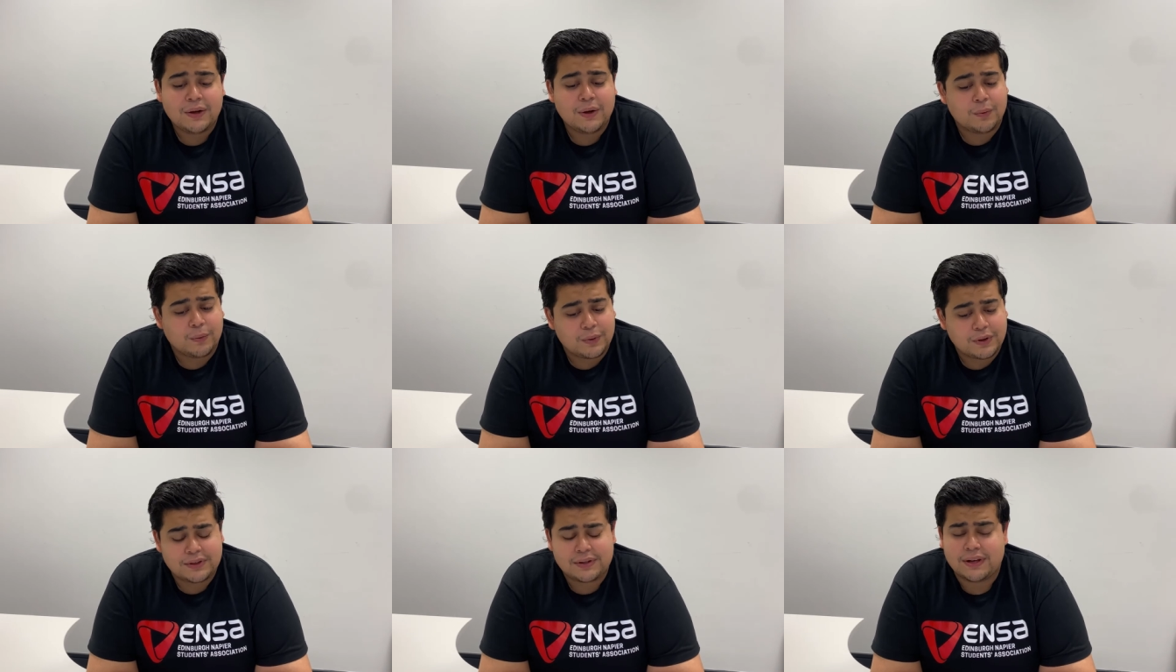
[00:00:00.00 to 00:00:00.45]

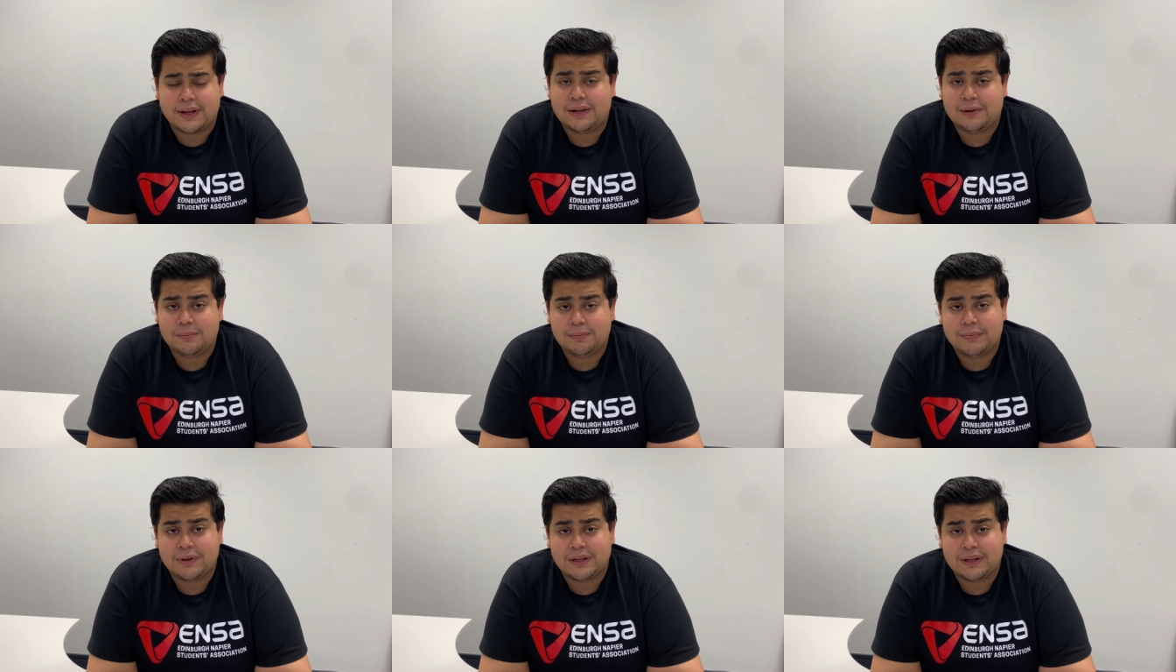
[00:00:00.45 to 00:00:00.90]
which
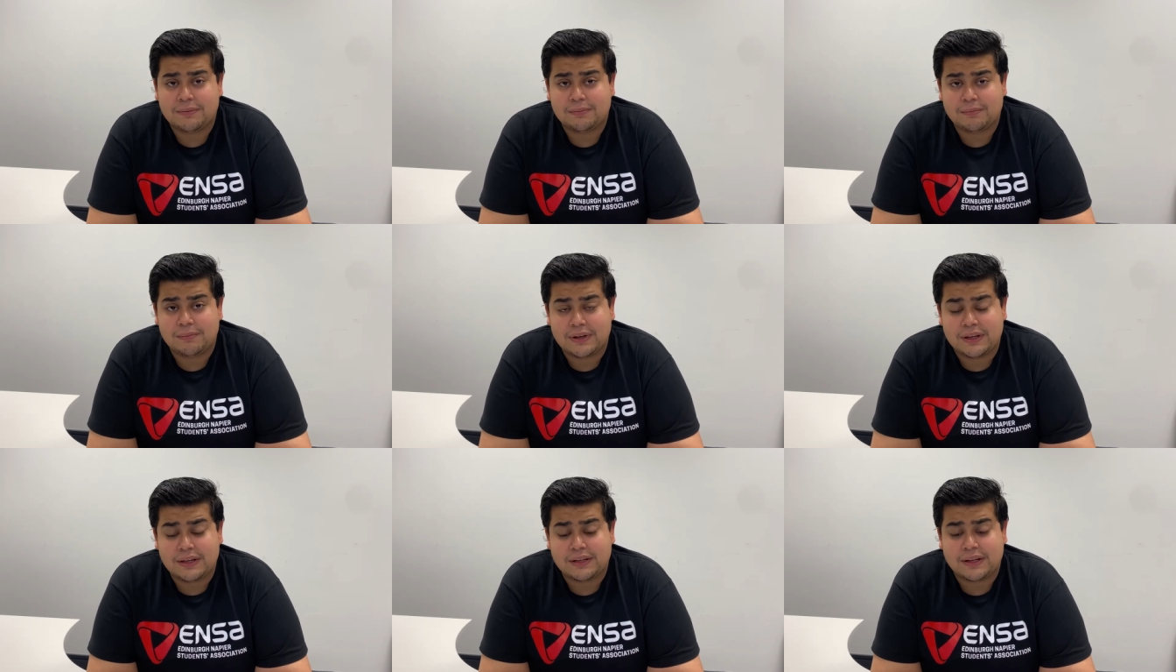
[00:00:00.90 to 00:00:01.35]
helped me in
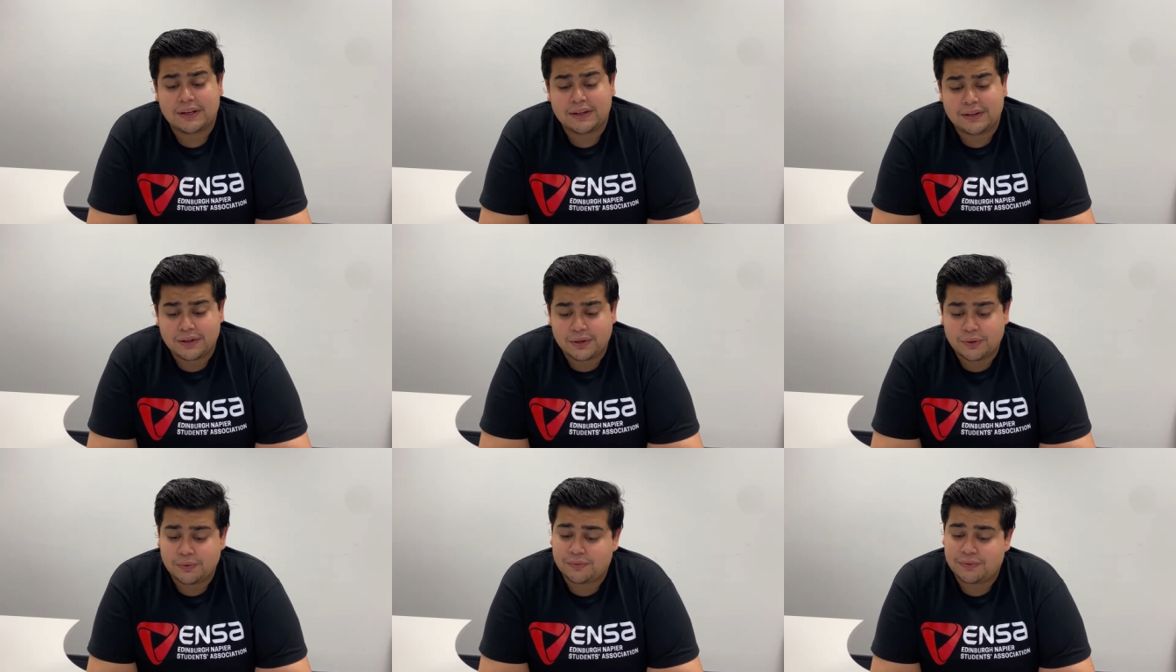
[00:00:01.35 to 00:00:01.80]
making
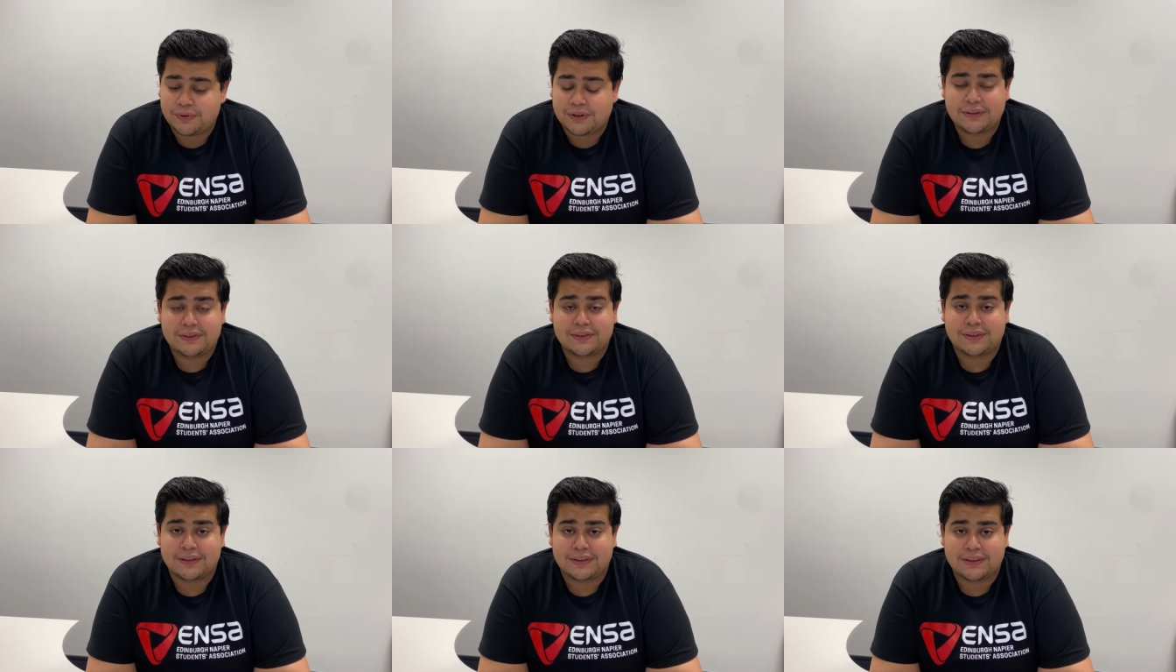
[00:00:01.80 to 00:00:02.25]
new
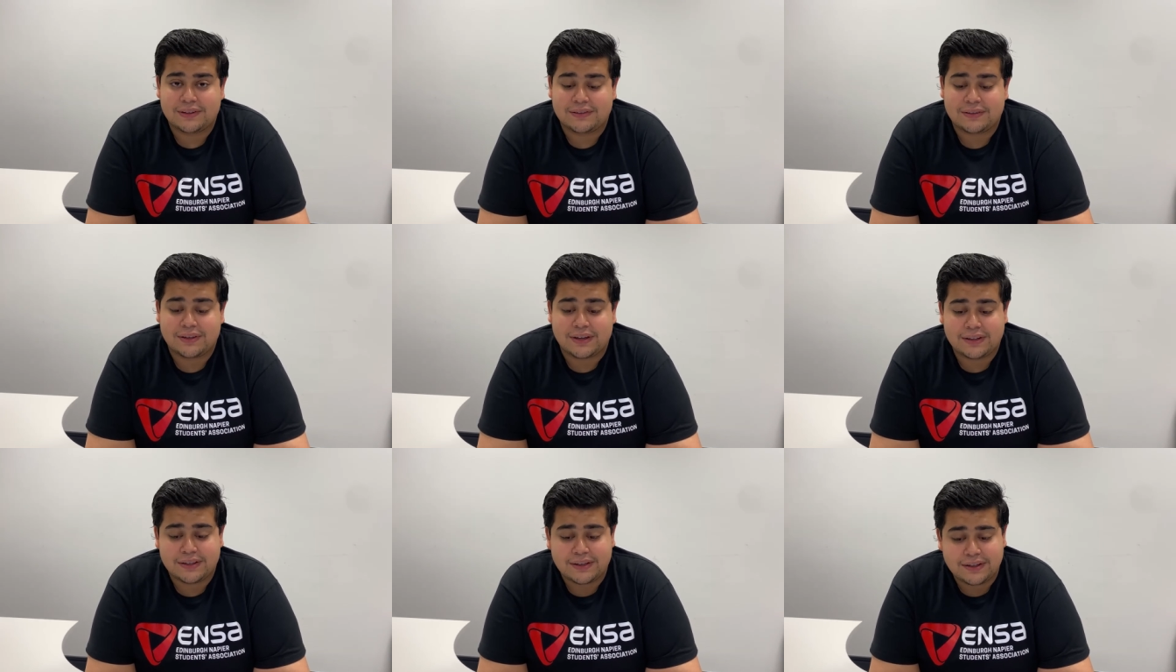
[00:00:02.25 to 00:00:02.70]
friends and
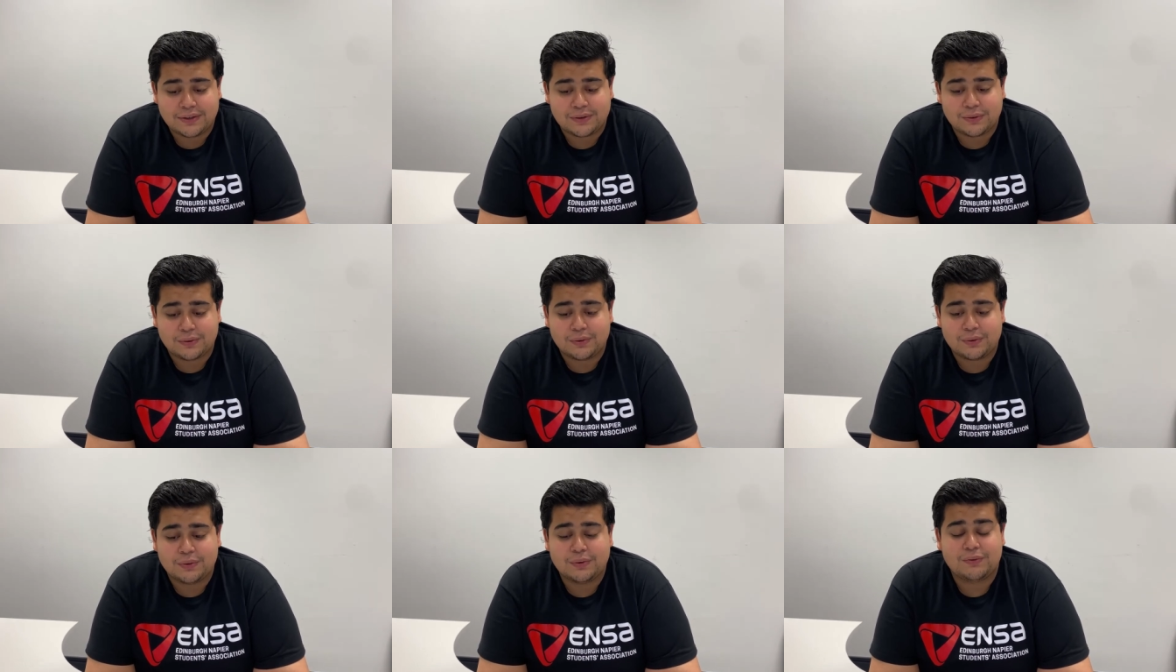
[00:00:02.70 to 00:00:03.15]
deciding to
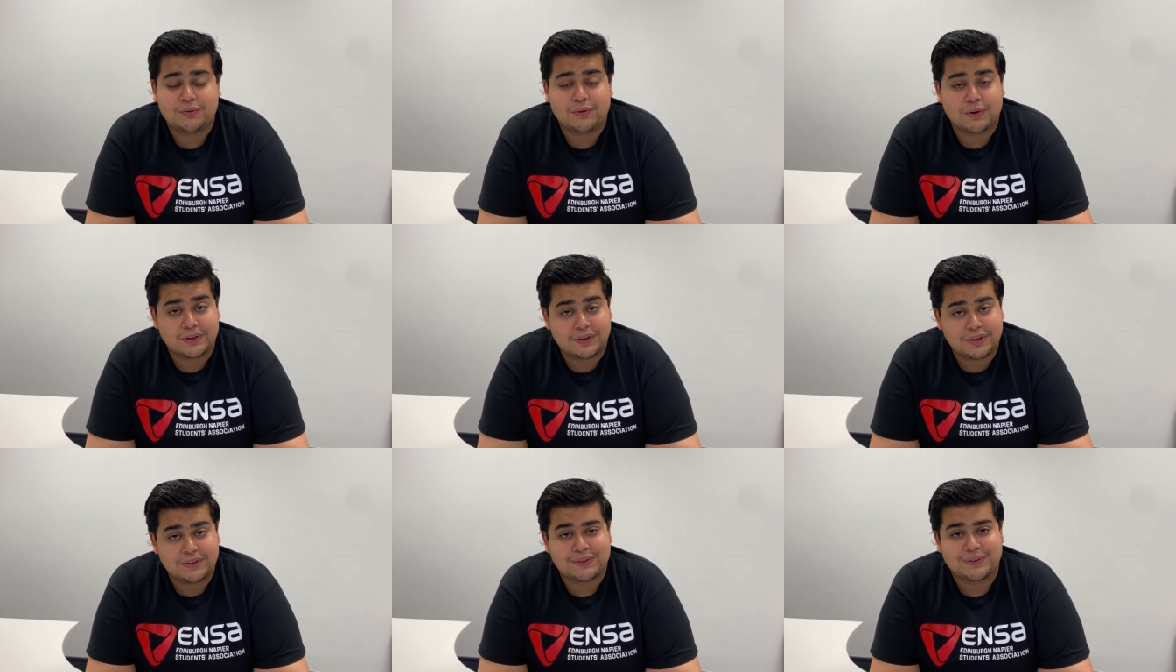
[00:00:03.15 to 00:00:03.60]
go for
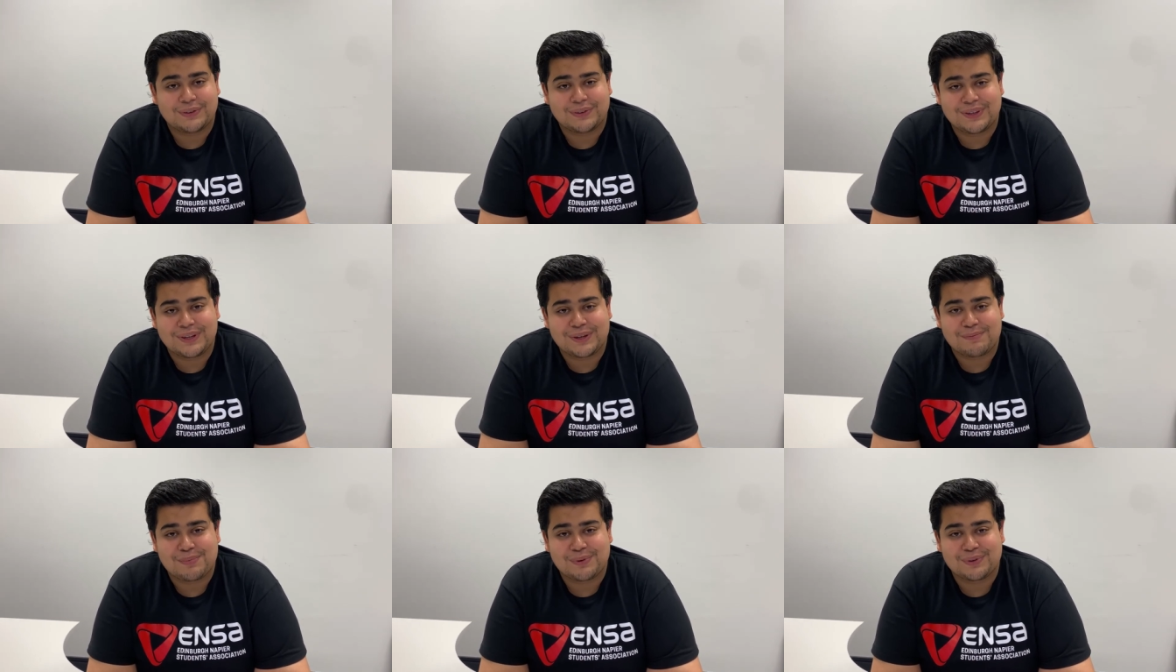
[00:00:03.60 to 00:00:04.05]
this
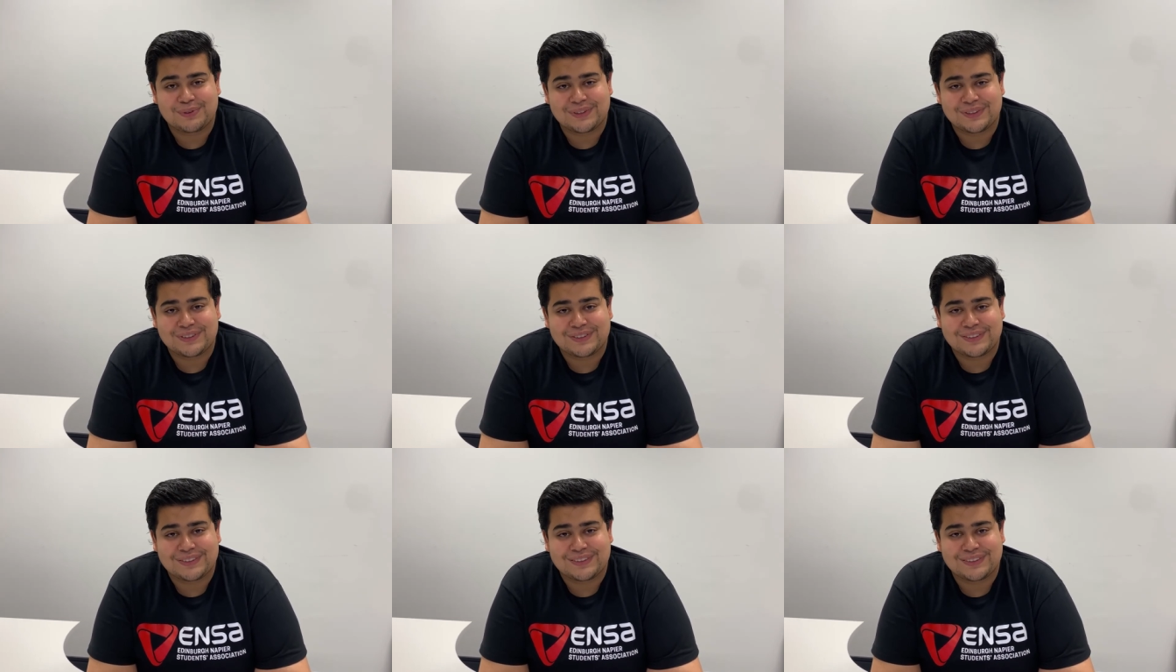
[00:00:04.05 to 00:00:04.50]
unique
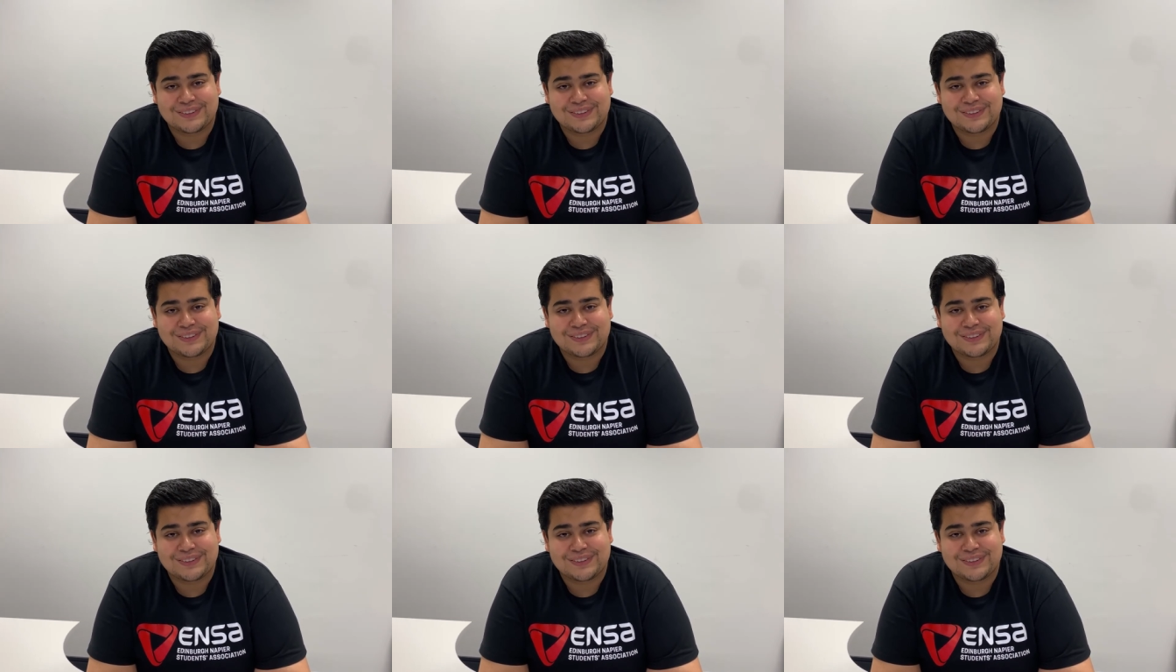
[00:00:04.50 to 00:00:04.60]
position.